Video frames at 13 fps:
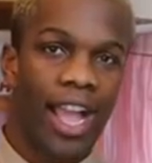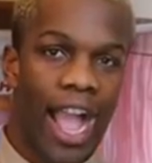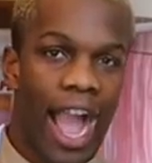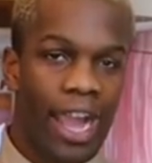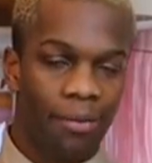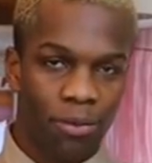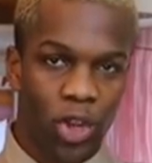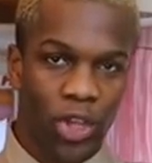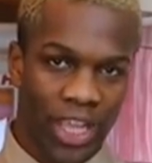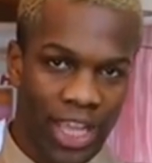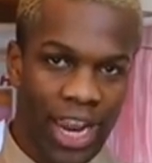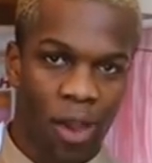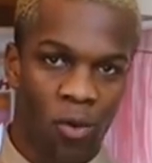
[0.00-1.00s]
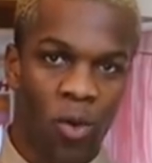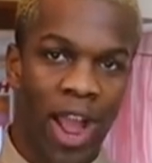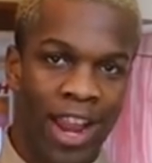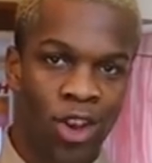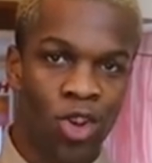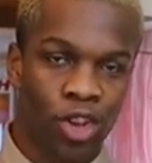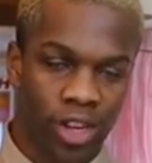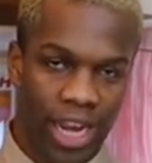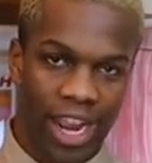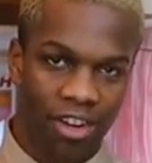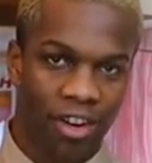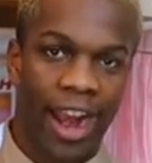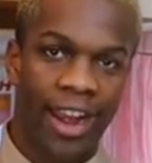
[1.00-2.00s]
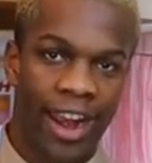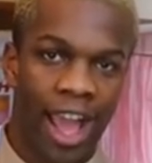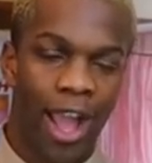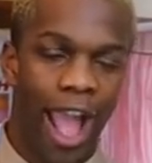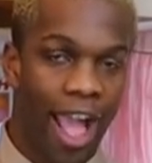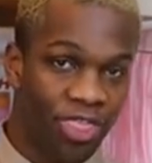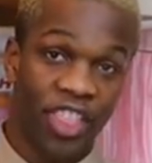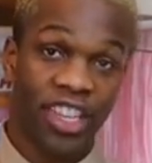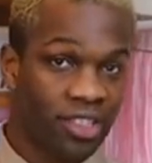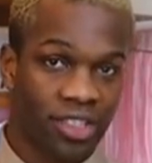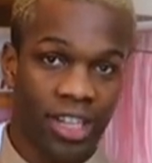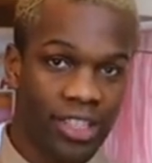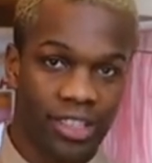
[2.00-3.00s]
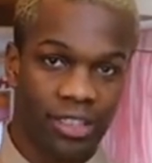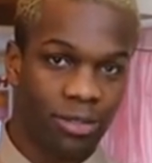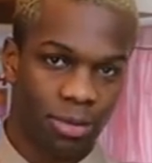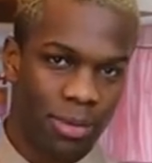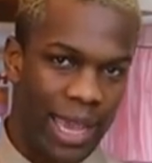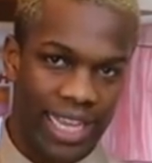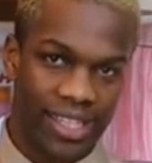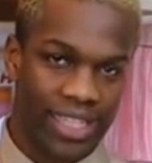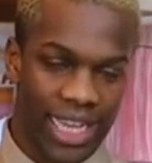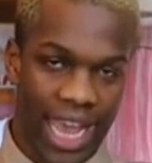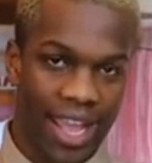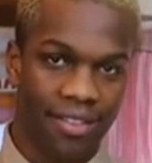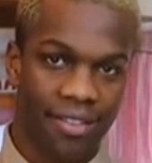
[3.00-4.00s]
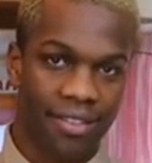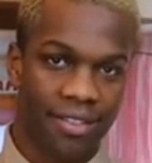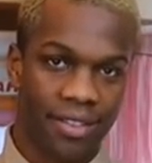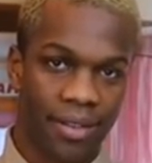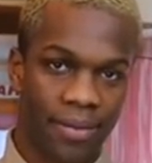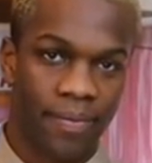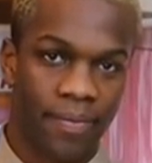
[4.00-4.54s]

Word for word: I'm looking at what I look like right now, and this doesn't make sense.